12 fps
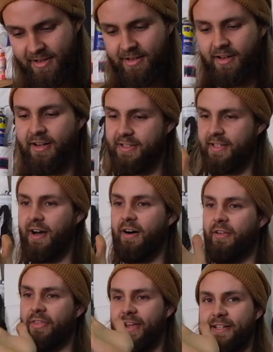you notice the
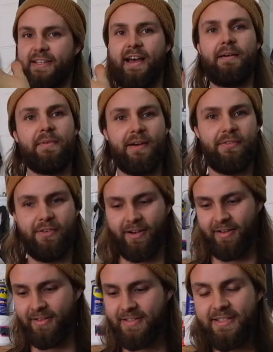whole thing's out by
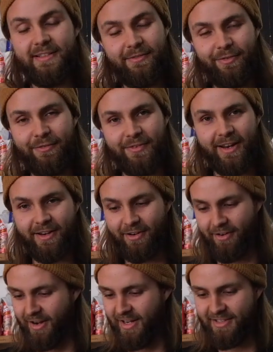fucking 15
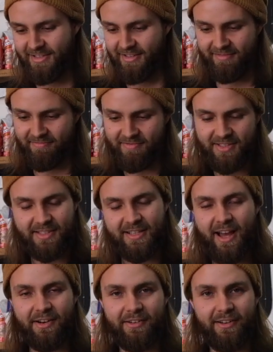degrees and
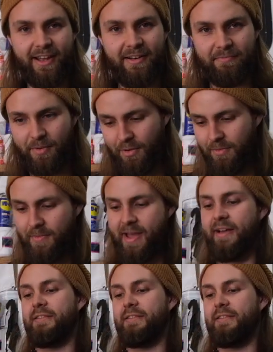start all again, pull them out.